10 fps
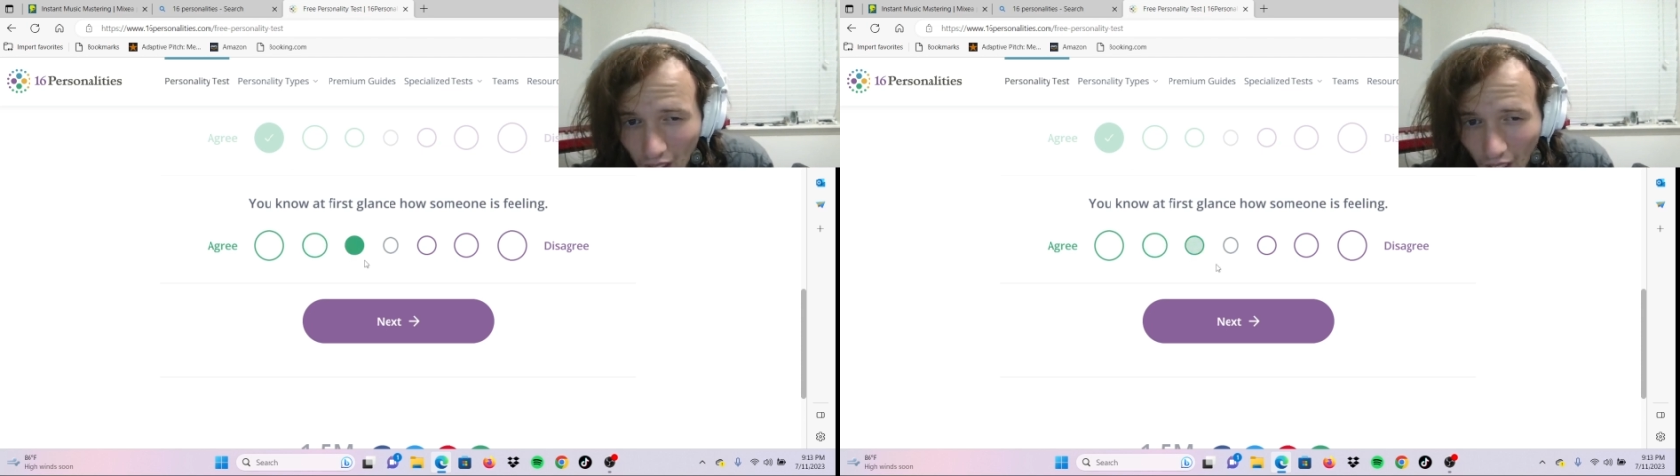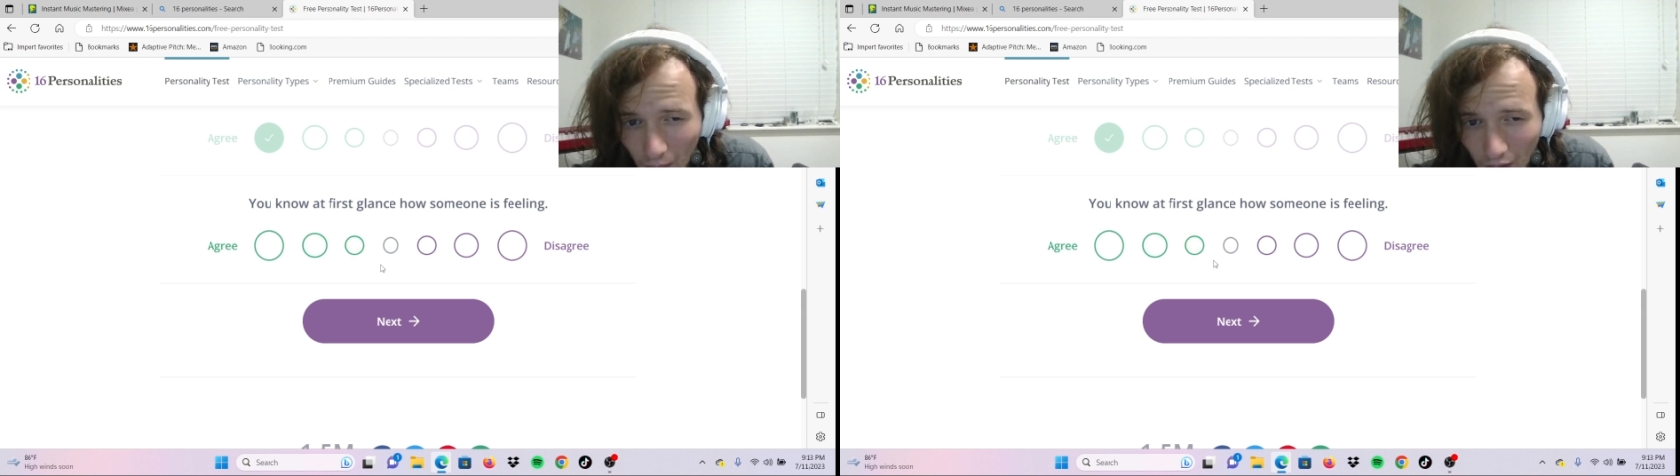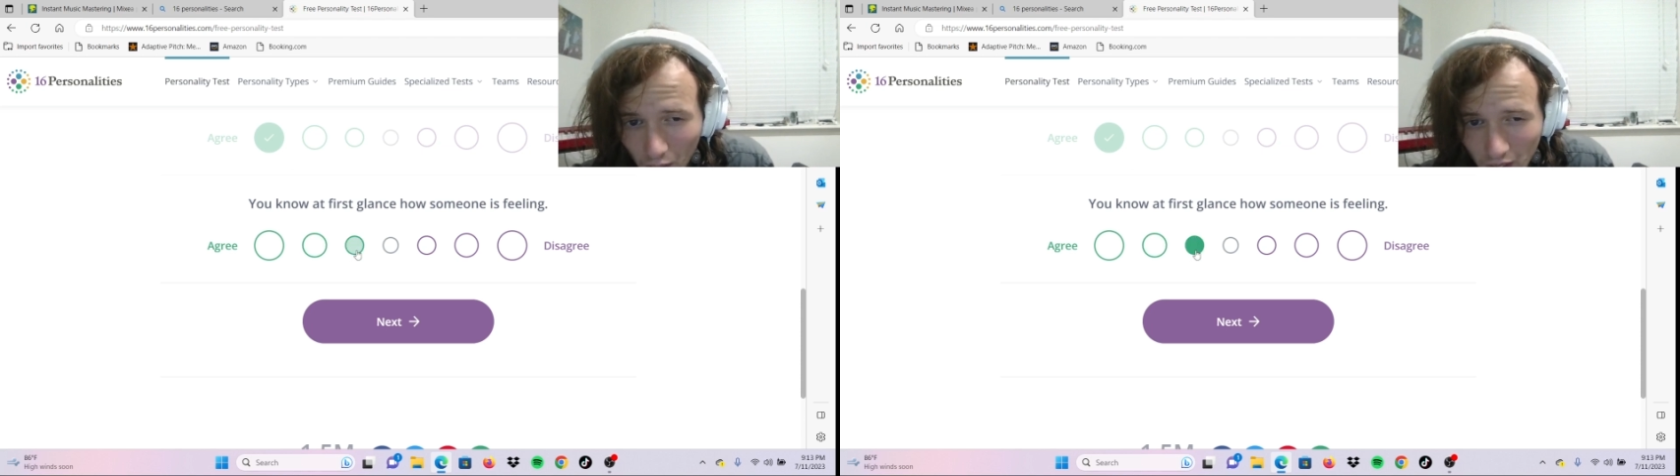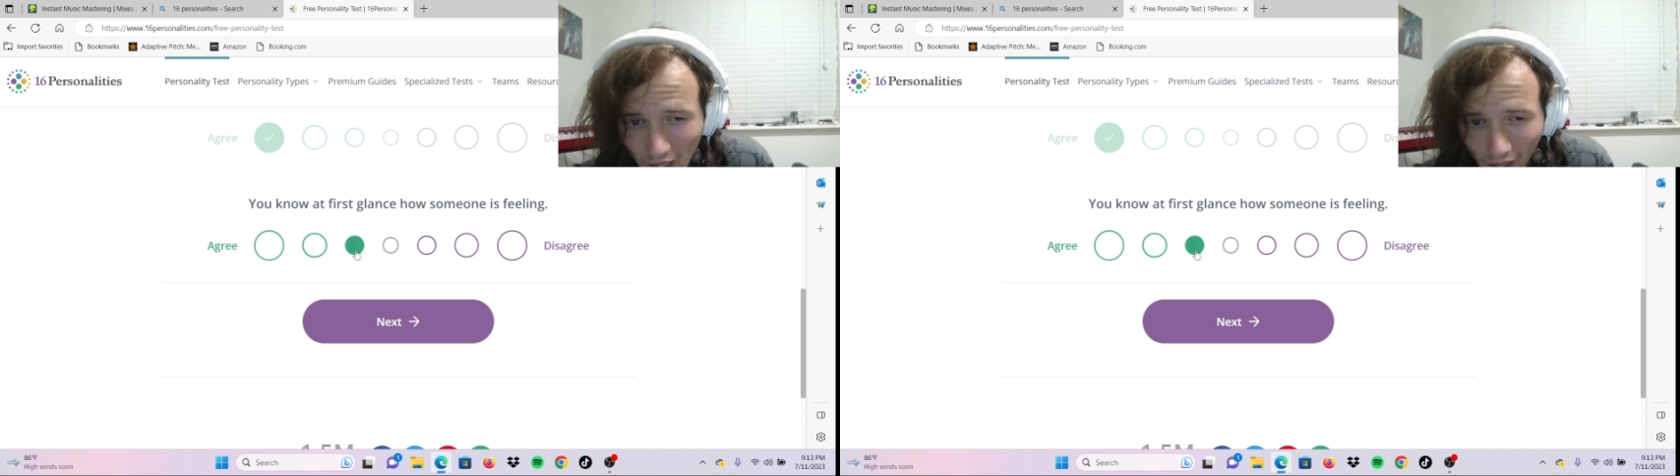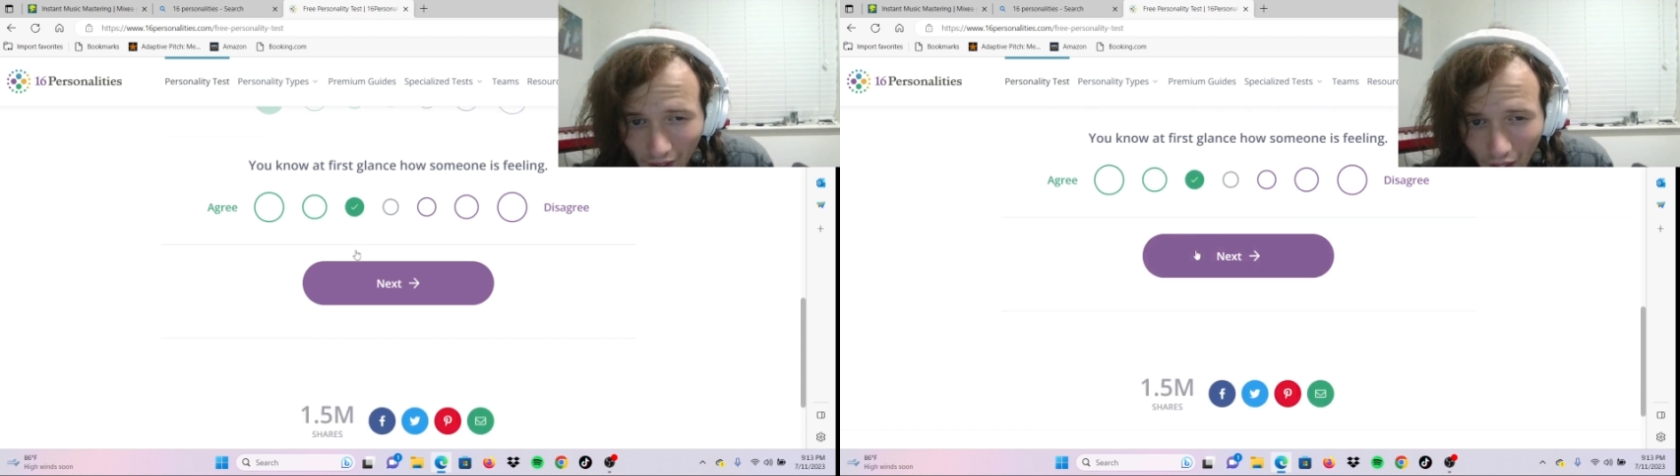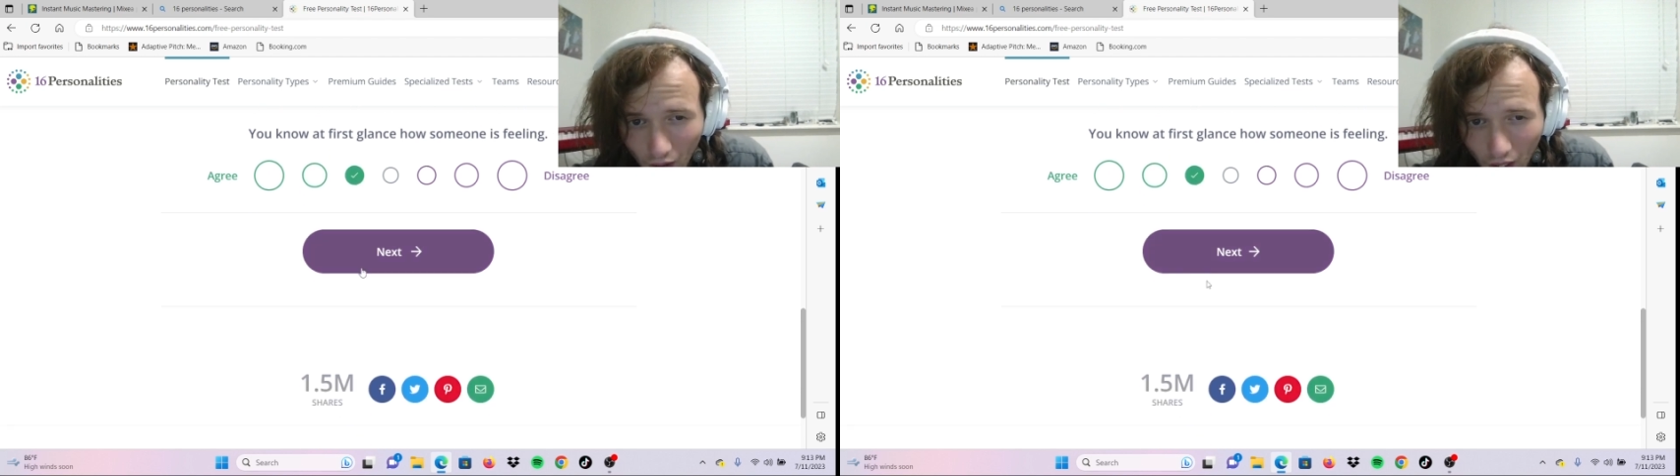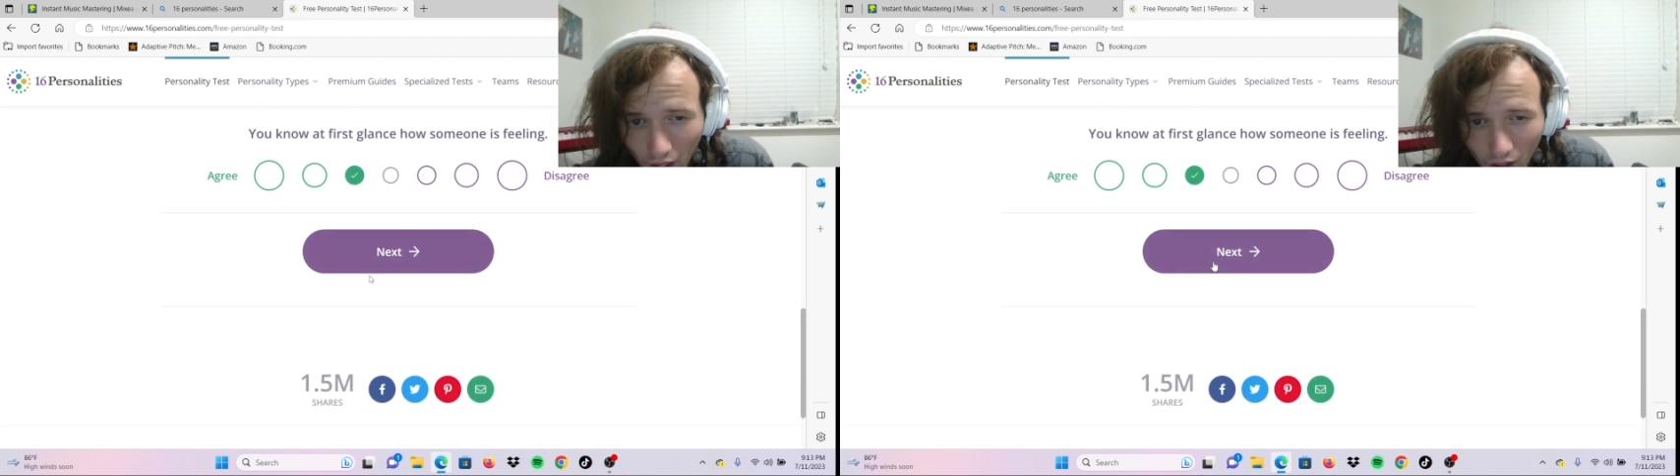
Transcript: I'm gonna slightly agree.